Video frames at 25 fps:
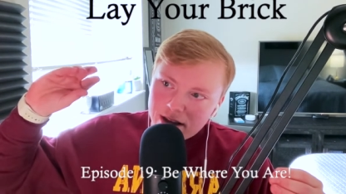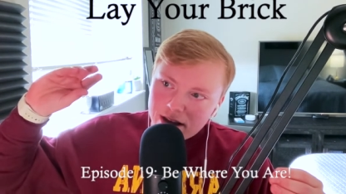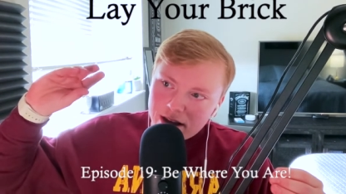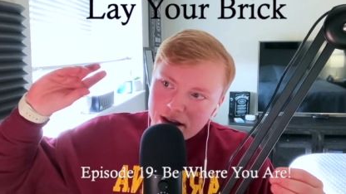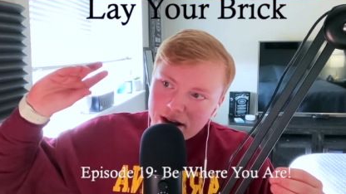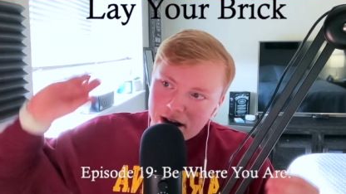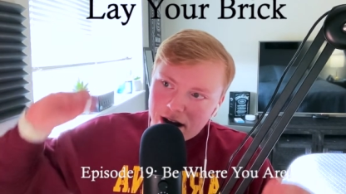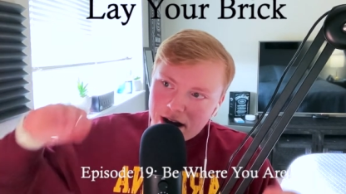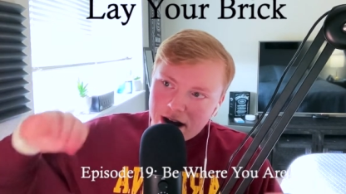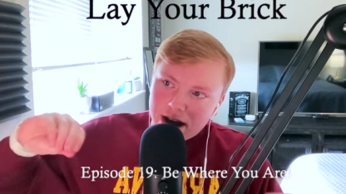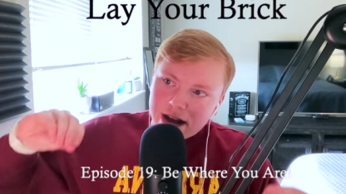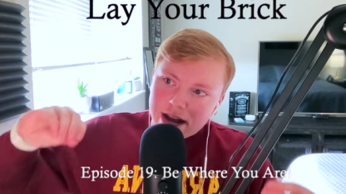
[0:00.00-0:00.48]

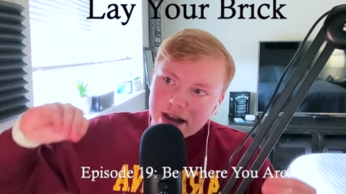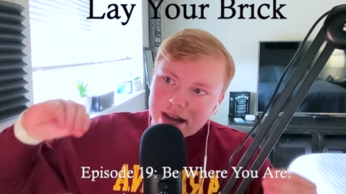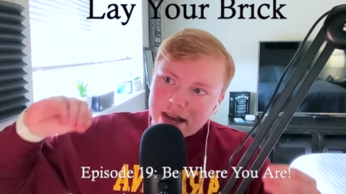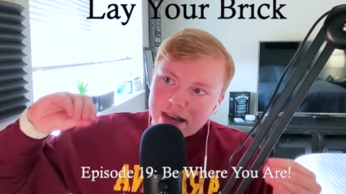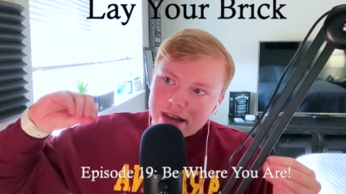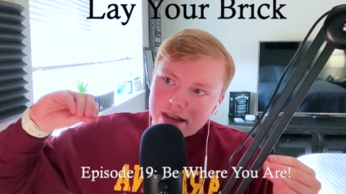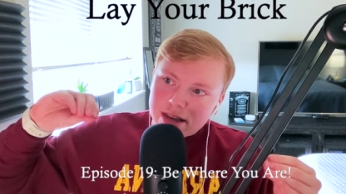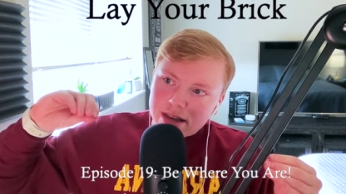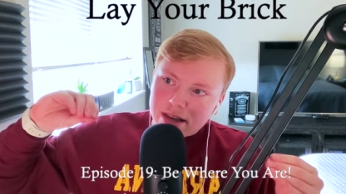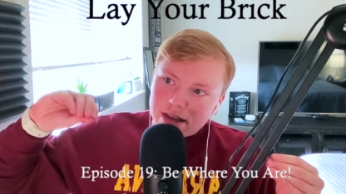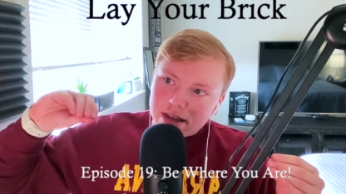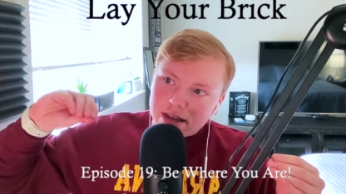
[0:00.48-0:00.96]

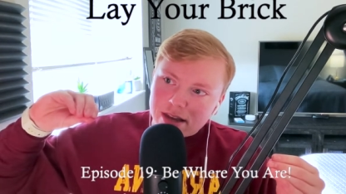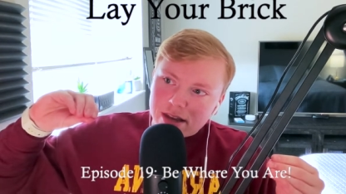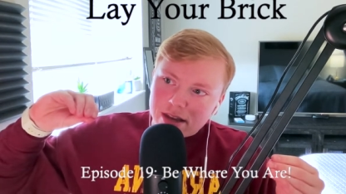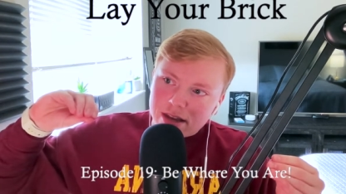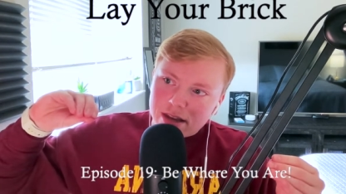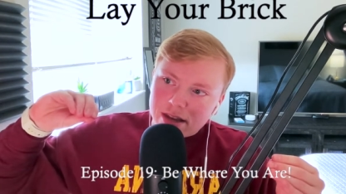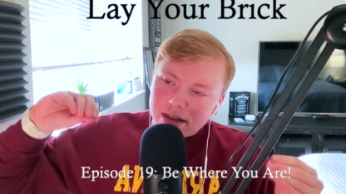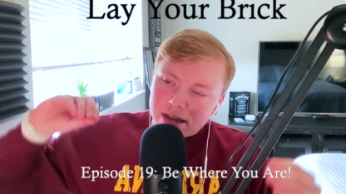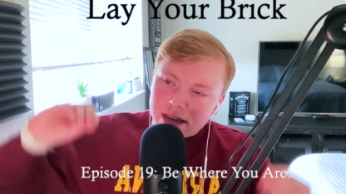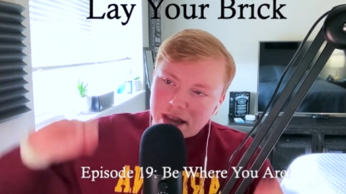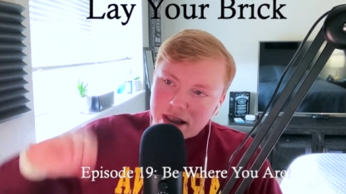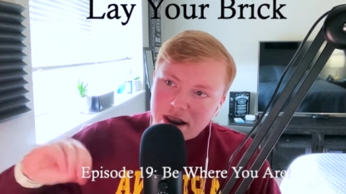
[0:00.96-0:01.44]
I
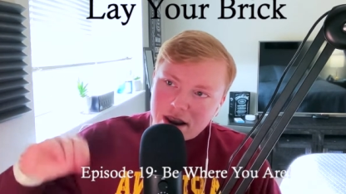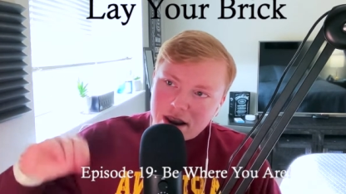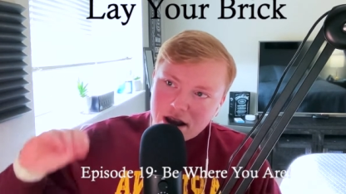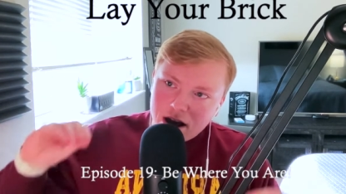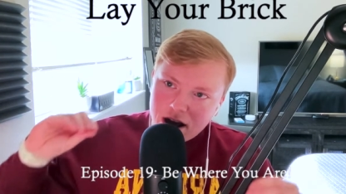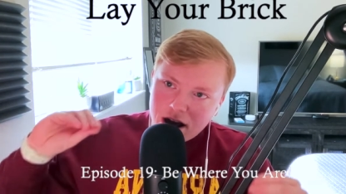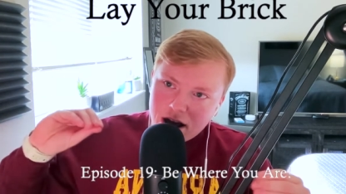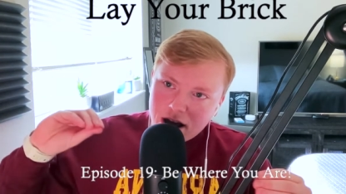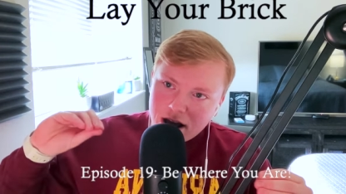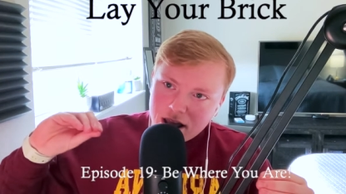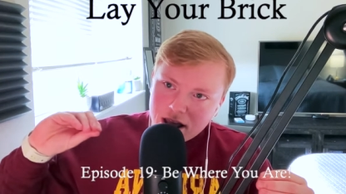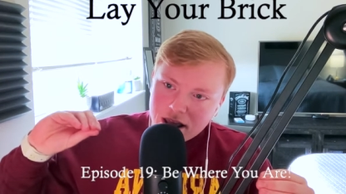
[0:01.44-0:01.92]

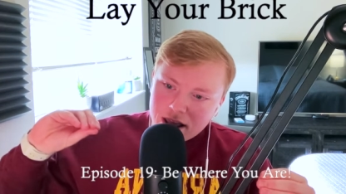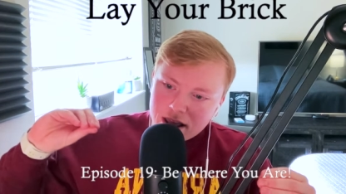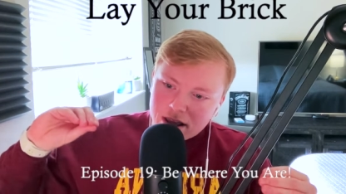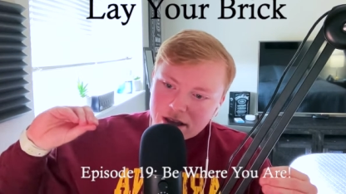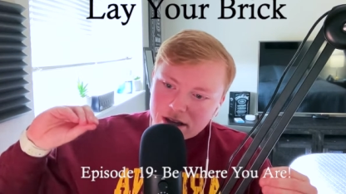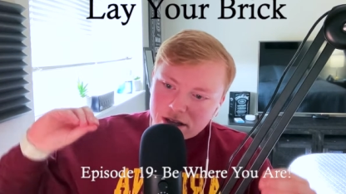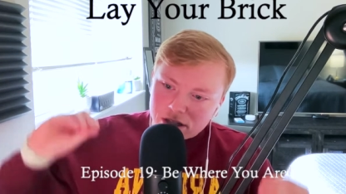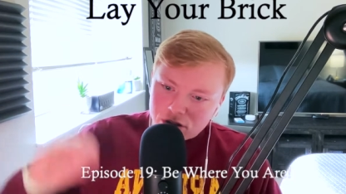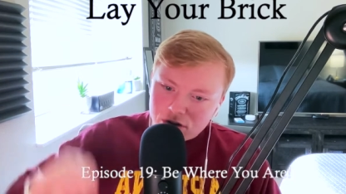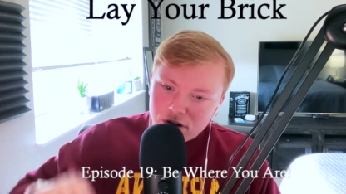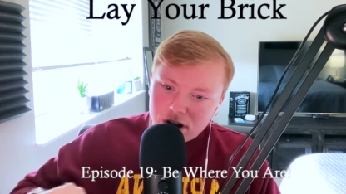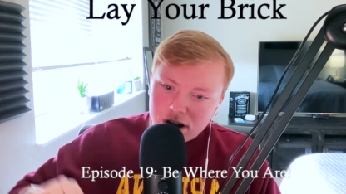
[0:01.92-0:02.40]
cannot
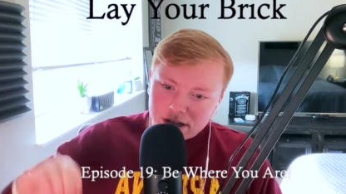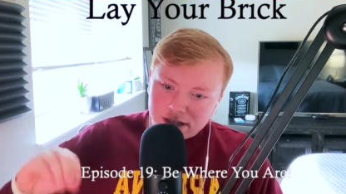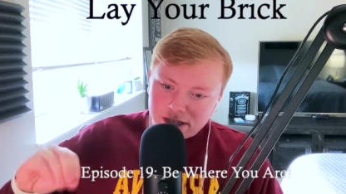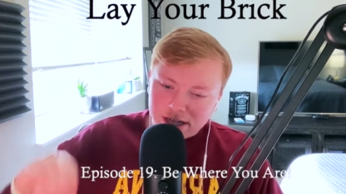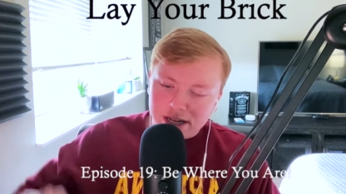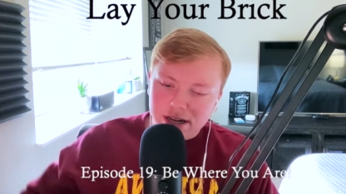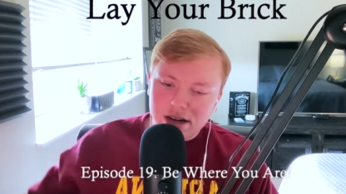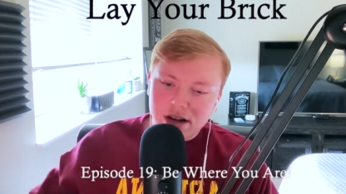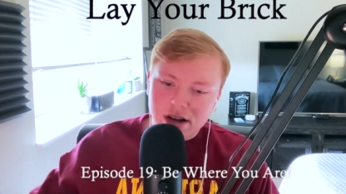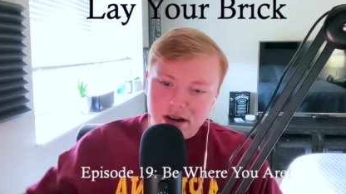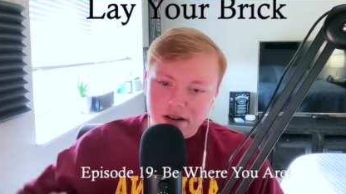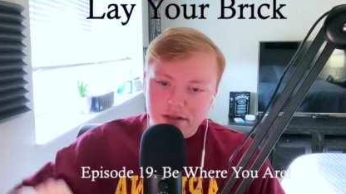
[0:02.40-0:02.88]
stress
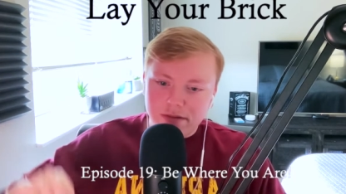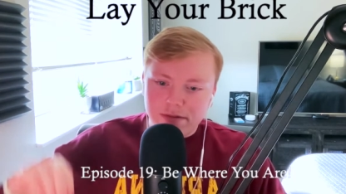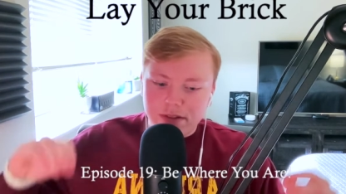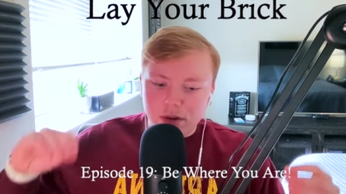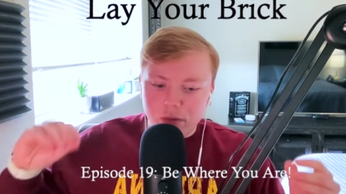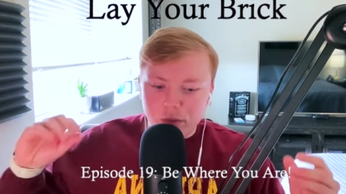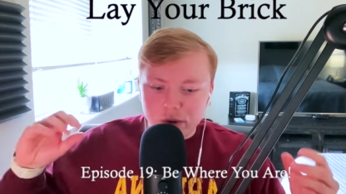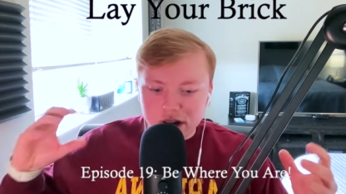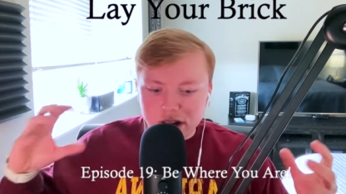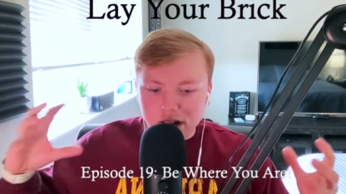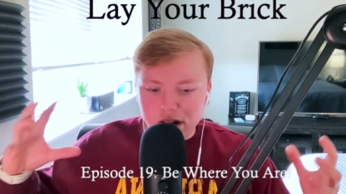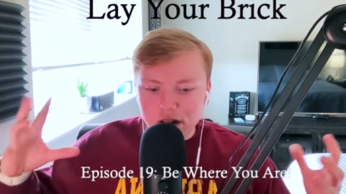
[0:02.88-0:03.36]
enough that
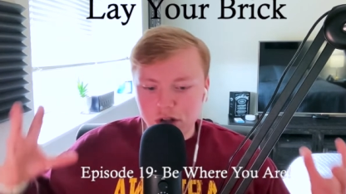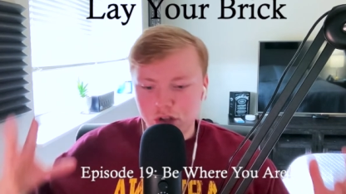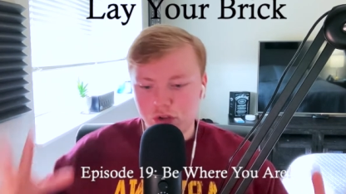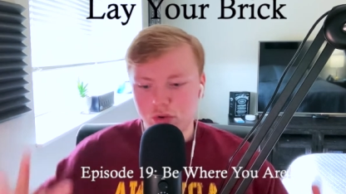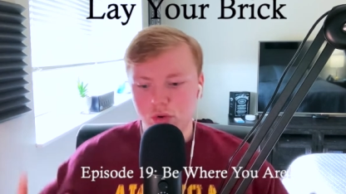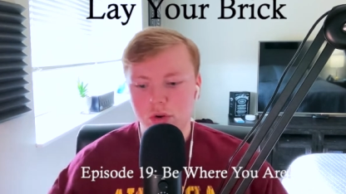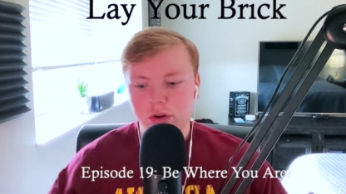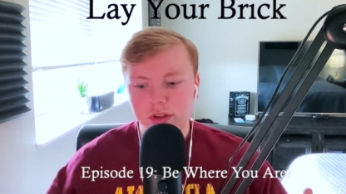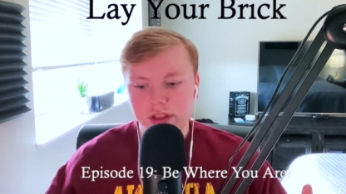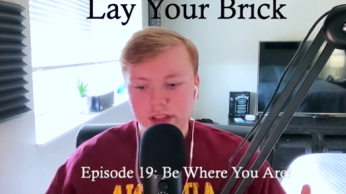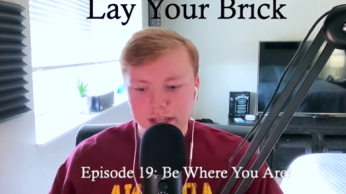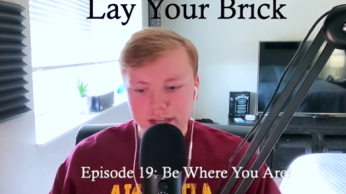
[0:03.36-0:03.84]
we need to
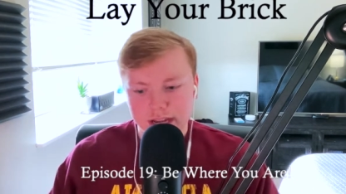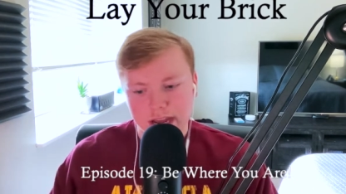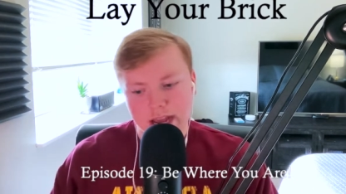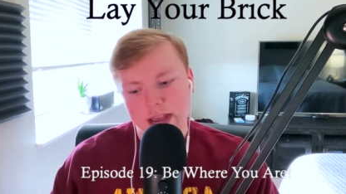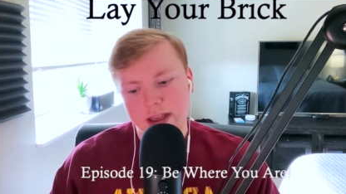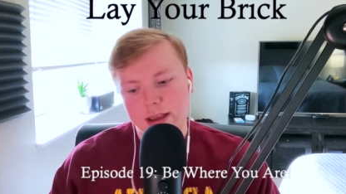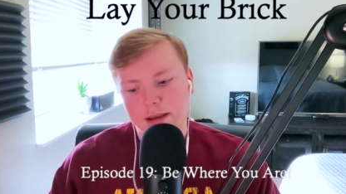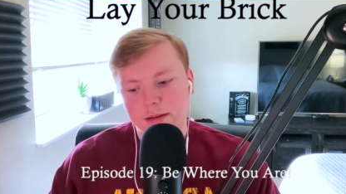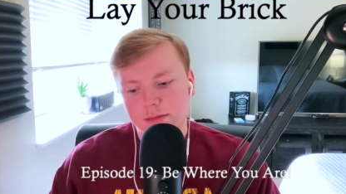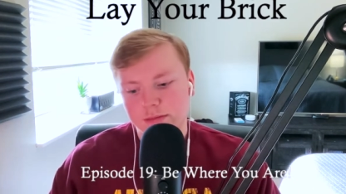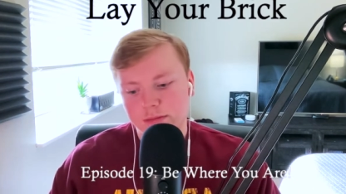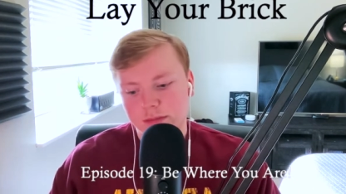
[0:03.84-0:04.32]
enjoy the
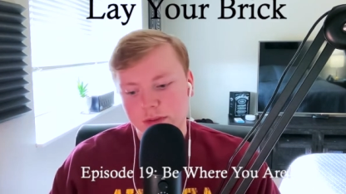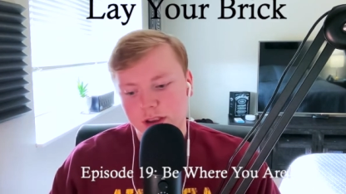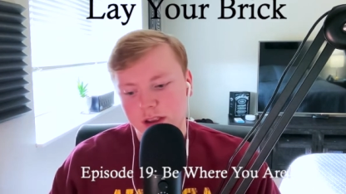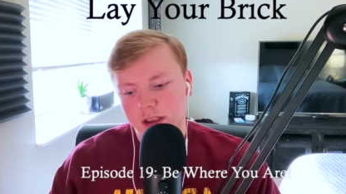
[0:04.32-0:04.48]
time